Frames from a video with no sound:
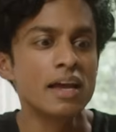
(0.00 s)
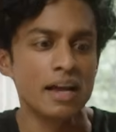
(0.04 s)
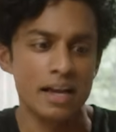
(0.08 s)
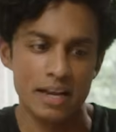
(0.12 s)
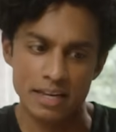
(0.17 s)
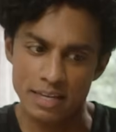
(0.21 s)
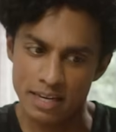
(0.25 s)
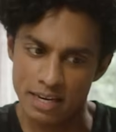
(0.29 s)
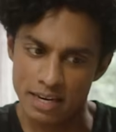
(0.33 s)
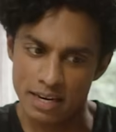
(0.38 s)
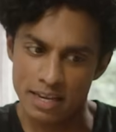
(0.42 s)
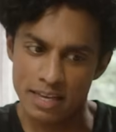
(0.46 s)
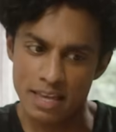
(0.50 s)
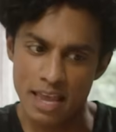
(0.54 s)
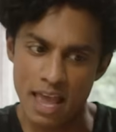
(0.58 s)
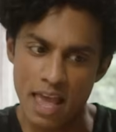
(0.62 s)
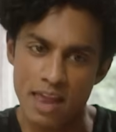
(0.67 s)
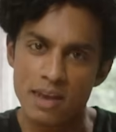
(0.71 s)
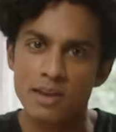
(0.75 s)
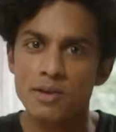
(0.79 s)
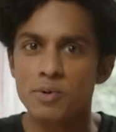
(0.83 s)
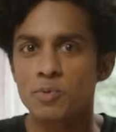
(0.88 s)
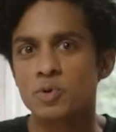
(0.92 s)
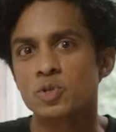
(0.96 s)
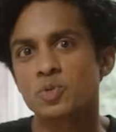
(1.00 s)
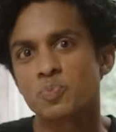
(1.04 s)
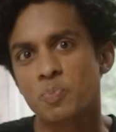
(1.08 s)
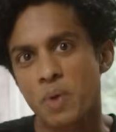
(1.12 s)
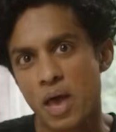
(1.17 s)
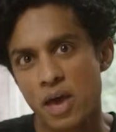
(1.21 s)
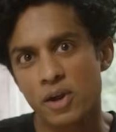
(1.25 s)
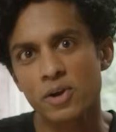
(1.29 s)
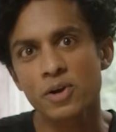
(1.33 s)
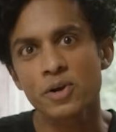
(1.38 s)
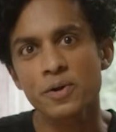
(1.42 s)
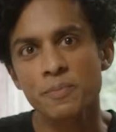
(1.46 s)
I did it again. It was
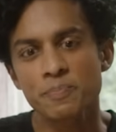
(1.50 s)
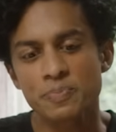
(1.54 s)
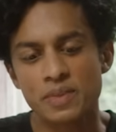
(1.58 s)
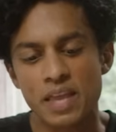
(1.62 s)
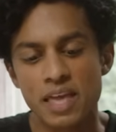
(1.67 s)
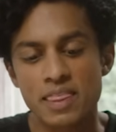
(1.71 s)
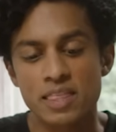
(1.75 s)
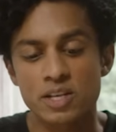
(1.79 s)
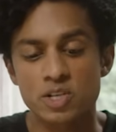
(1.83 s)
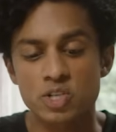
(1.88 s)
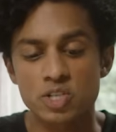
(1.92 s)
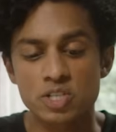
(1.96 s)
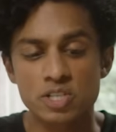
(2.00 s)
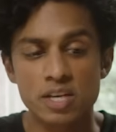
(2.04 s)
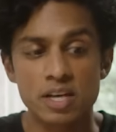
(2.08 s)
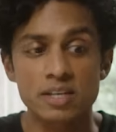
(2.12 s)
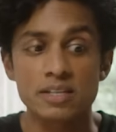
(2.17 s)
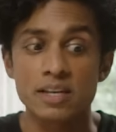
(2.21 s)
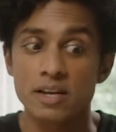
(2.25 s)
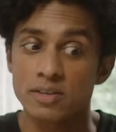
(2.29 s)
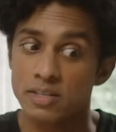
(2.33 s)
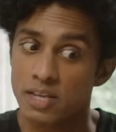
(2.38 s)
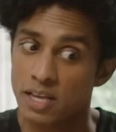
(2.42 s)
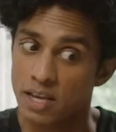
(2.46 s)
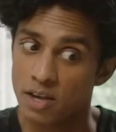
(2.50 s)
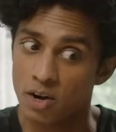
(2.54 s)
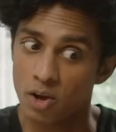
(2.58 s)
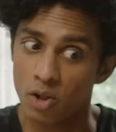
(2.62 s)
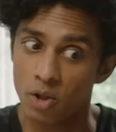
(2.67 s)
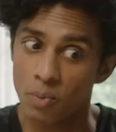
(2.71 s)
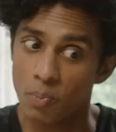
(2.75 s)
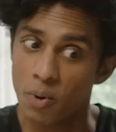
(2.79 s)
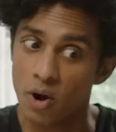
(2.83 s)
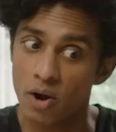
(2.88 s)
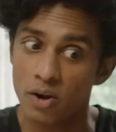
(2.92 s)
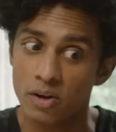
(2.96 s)
better. And then she said, now take it all
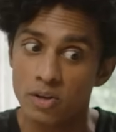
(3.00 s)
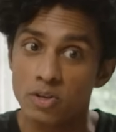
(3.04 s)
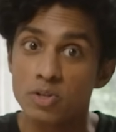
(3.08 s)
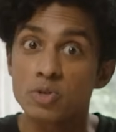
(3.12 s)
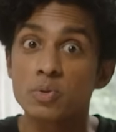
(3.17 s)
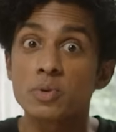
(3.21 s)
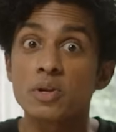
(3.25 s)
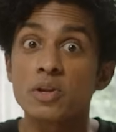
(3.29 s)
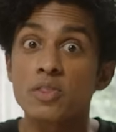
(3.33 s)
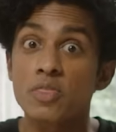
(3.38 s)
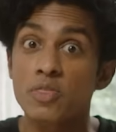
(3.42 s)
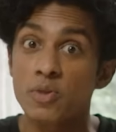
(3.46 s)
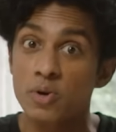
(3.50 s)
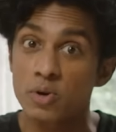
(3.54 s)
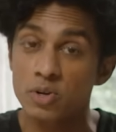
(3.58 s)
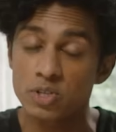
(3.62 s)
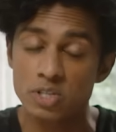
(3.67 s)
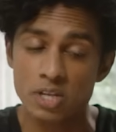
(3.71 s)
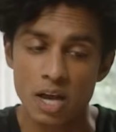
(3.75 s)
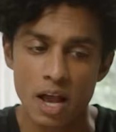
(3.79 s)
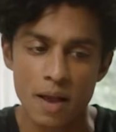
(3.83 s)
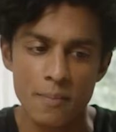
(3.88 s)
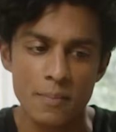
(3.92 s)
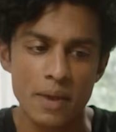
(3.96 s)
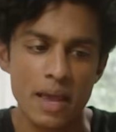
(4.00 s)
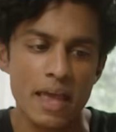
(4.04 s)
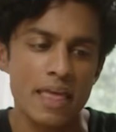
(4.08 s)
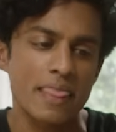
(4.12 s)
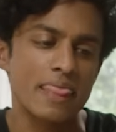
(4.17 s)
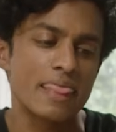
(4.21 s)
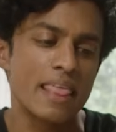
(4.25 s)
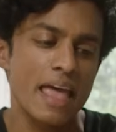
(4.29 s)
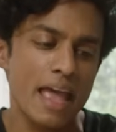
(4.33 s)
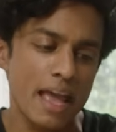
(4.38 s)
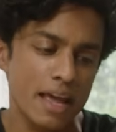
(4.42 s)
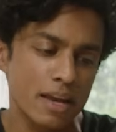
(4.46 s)
apart and do it a third time.
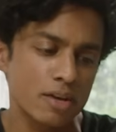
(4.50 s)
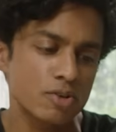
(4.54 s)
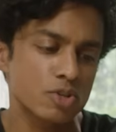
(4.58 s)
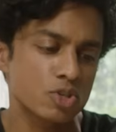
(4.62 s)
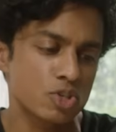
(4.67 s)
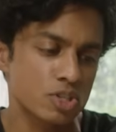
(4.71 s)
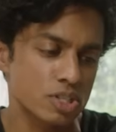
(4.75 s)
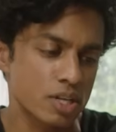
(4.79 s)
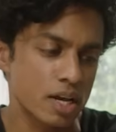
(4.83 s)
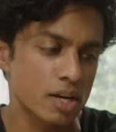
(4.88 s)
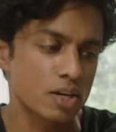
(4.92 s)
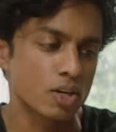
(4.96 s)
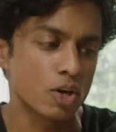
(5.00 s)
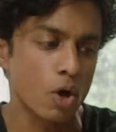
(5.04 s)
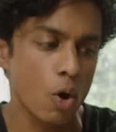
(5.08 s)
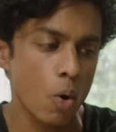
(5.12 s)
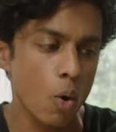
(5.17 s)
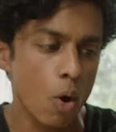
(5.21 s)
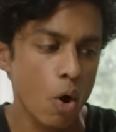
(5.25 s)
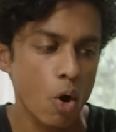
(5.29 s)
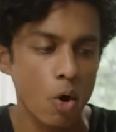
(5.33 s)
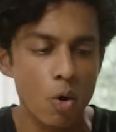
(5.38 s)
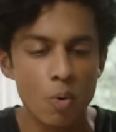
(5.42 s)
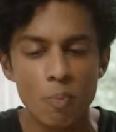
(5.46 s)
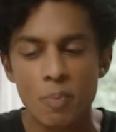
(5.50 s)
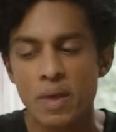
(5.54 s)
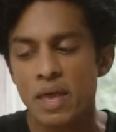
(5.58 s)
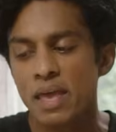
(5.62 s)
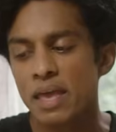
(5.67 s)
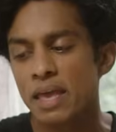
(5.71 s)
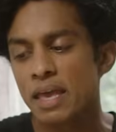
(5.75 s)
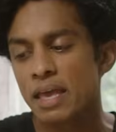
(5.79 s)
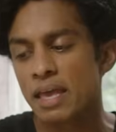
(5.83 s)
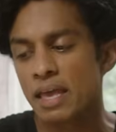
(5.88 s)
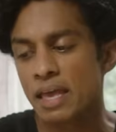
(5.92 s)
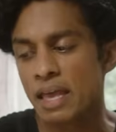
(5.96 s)
And then she said, go home
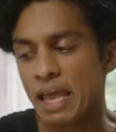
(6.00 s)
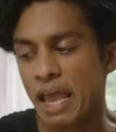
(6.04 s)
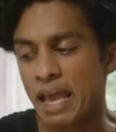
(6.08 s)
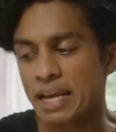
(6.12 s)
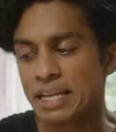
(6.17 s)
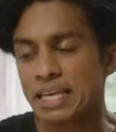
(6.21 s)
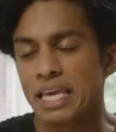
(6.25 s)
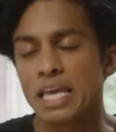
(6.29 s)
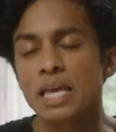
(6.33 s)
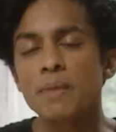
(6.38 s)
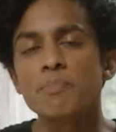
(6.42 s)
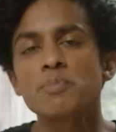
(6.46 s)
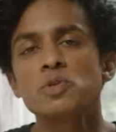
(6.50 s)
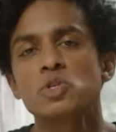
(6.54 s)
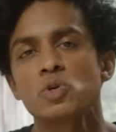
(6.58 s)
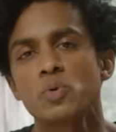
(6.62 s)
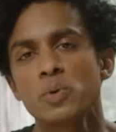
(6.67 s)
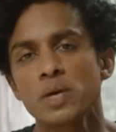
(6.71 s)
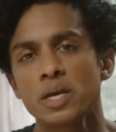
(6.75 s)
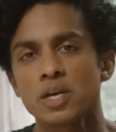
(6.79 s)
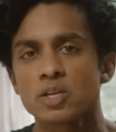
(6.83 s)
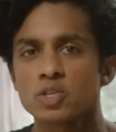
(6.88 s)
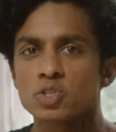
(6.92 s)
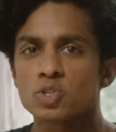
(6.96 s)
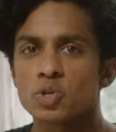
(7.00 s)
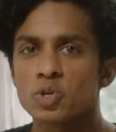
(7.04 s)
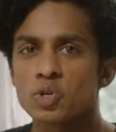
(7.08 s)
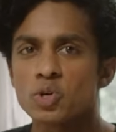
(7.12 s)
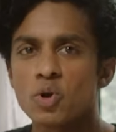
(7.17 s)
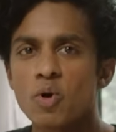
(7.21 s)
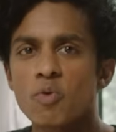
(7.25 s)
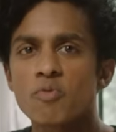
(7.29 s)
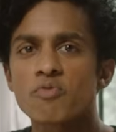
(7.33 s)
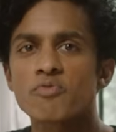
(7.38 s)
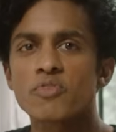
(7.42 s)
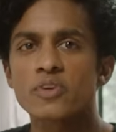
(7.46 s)
and keep doing it so you
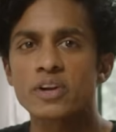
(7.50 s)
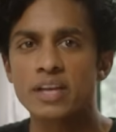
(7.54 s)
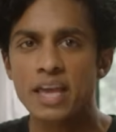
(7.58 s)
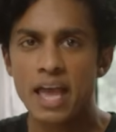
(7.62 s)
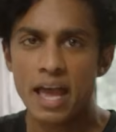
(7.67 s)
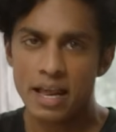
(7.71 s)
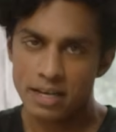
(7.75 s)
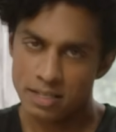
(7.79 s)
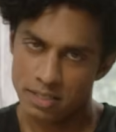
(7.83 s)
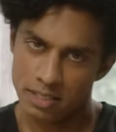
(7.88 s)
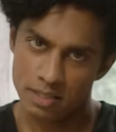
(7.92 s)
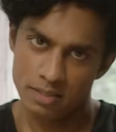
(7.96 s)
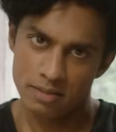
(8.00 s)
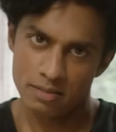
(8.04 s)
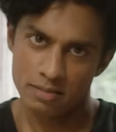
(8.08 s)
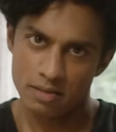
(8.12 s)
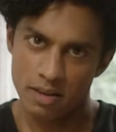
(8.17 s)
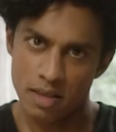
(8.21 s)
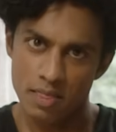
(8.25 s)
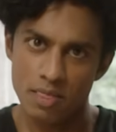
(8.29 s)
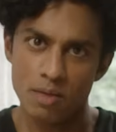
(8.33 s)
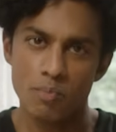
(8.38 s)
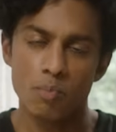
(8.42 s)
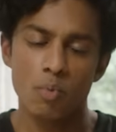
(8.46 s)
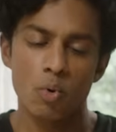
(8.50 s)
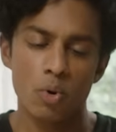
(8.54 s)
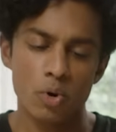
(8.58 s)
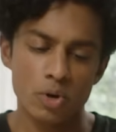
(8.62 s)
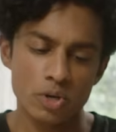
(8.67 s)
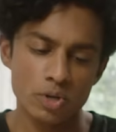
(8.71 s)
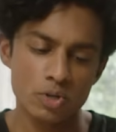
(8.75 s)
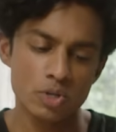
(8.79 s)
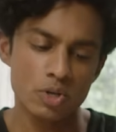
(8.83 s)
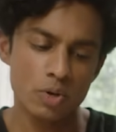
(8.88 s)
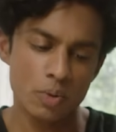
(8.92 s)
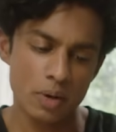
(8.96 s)
don't forget. And the more
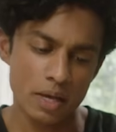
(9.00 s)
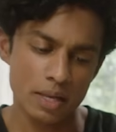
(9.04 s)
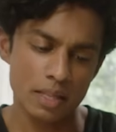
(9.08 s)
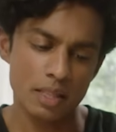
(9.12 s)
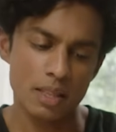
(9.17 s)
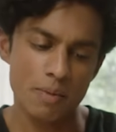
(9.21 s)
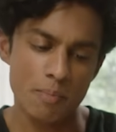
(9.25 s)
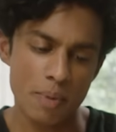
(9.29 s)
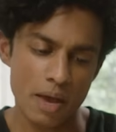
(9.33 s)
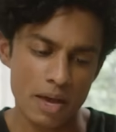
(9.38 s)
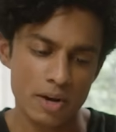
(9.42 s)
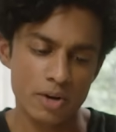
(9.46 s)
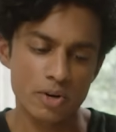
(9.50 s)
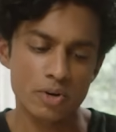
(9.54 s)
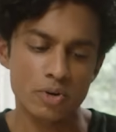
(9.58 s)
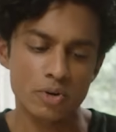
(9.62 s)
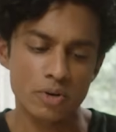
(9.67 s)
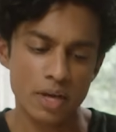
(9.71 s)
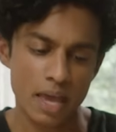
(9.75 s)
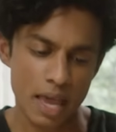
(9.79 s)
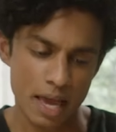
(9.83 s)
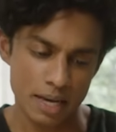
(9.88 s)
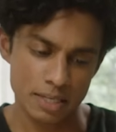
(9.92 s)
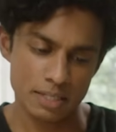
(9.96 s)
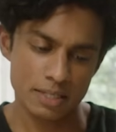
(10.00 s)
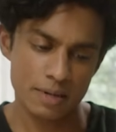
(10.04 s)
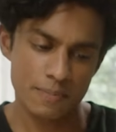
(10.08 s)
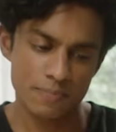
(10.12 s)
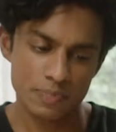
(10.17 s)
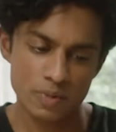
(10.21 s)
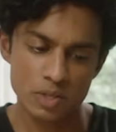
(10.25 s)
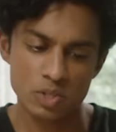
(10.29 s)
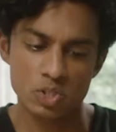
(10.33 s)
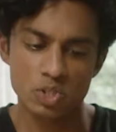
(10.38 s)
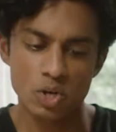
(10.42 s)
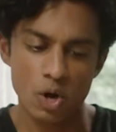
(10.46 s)
you do it, the better you'll get.
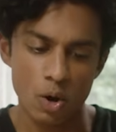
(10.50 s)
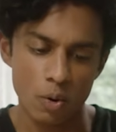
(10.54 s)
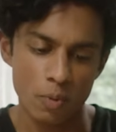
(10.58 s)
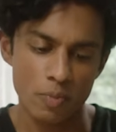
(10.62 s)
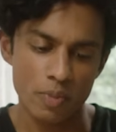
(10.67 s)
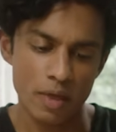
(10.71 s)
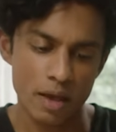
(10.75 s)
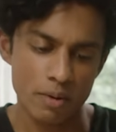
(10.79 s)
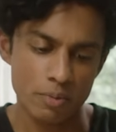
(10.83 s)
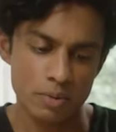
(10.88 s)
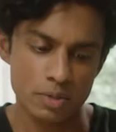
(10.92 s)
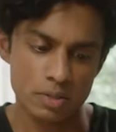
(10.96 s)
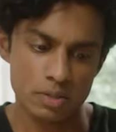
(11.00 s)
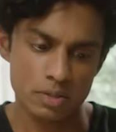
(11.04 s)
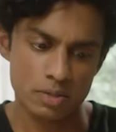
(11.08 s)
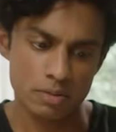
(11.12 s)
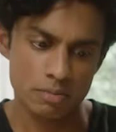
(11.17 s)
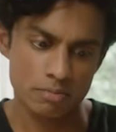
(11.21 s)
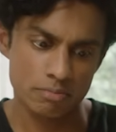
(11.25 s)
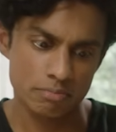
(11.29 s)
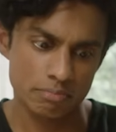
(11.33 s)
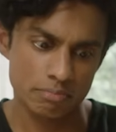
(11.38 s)
So that was